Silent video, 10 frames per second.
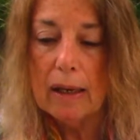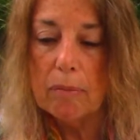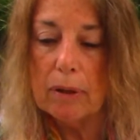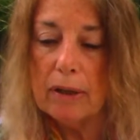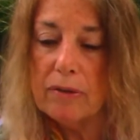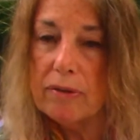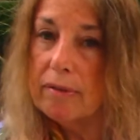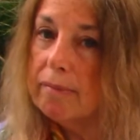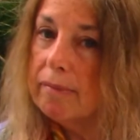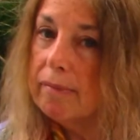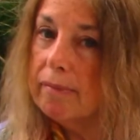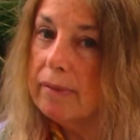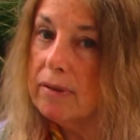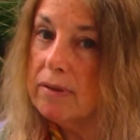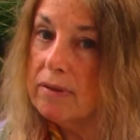Plus,
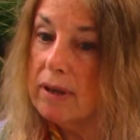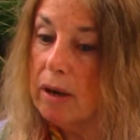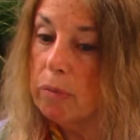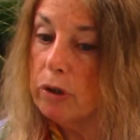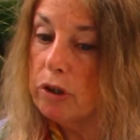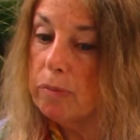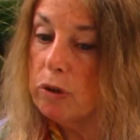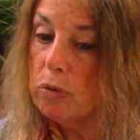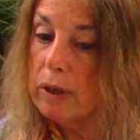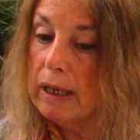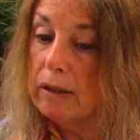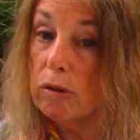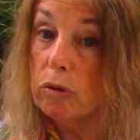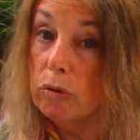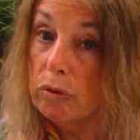this is sandwiched between
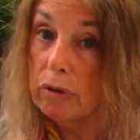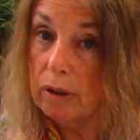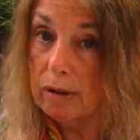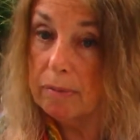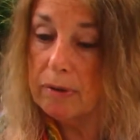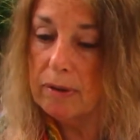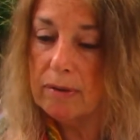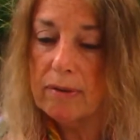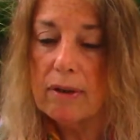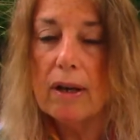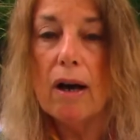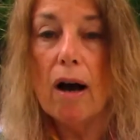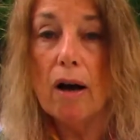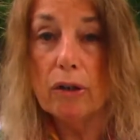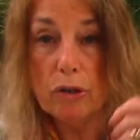the lunar eclipses
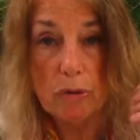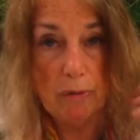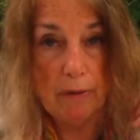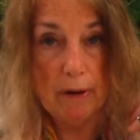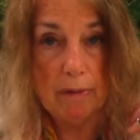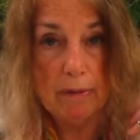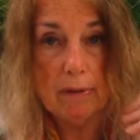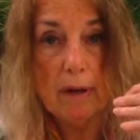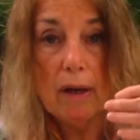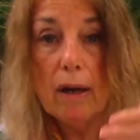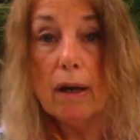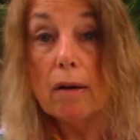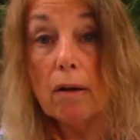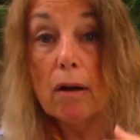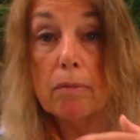on June 5th and
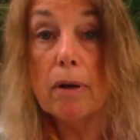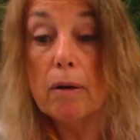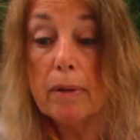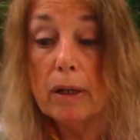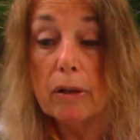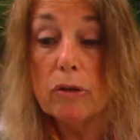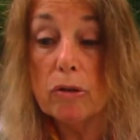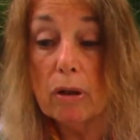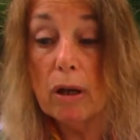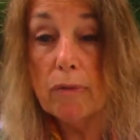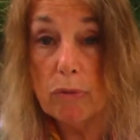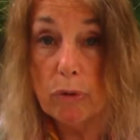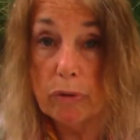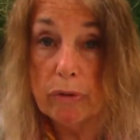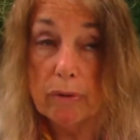our upcoming July
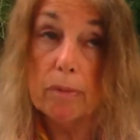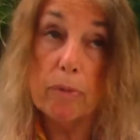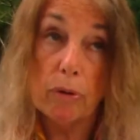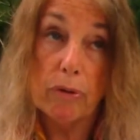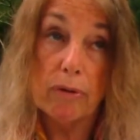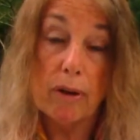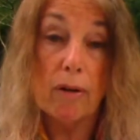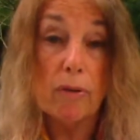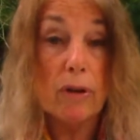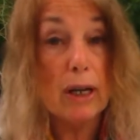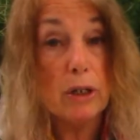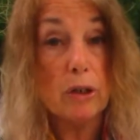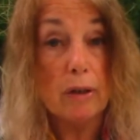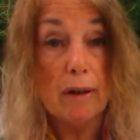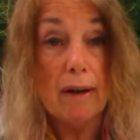4th, the birth of our
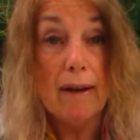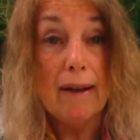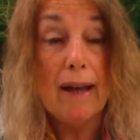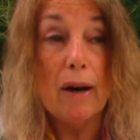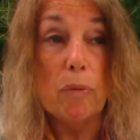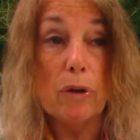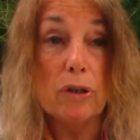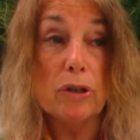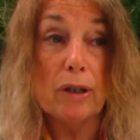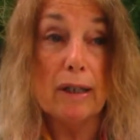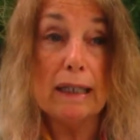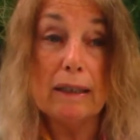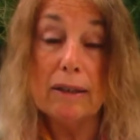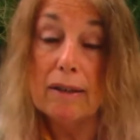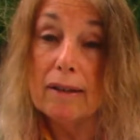nation, which
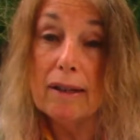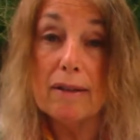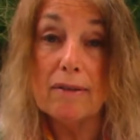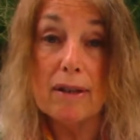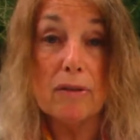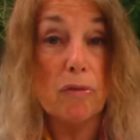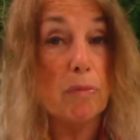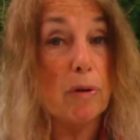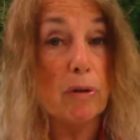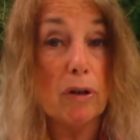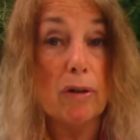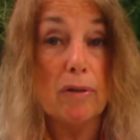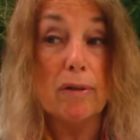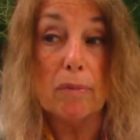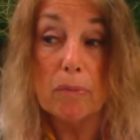uh, United States of
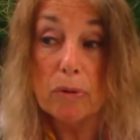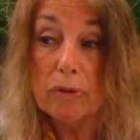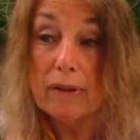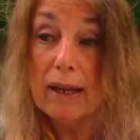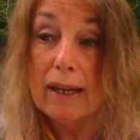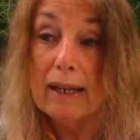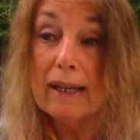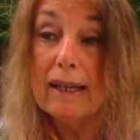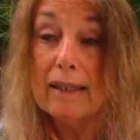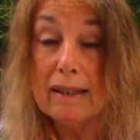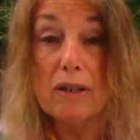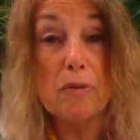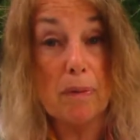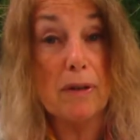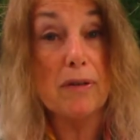America, the birthday,
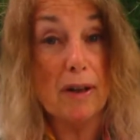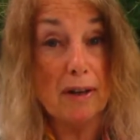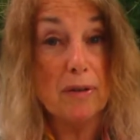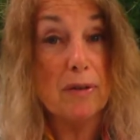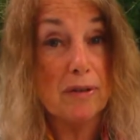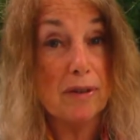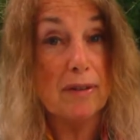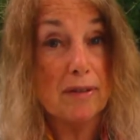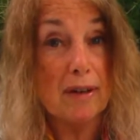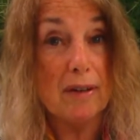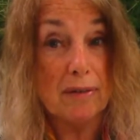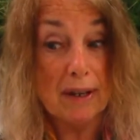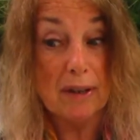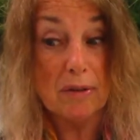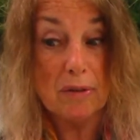takes place under the sun sign of
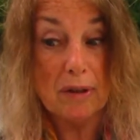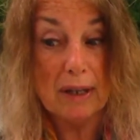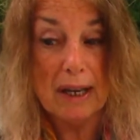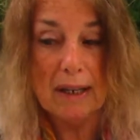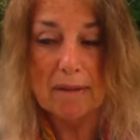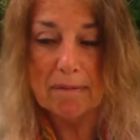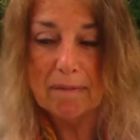Cancer again.